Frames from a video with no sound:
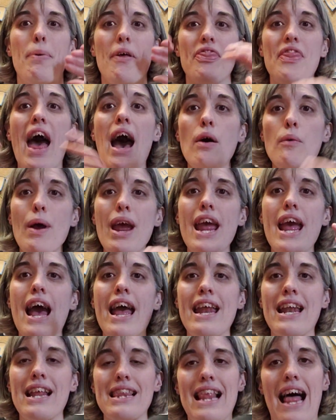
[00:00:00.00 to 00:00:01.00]
that way
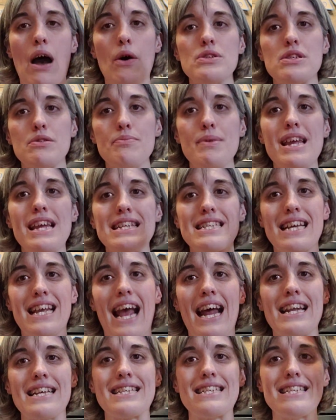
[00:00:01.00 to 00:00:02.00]
it allows me to
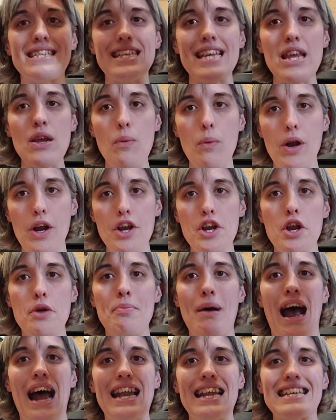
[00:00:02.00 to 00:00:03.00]
kind of see where your
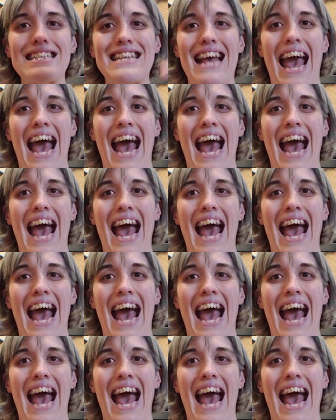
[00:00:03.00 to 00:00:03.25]
body's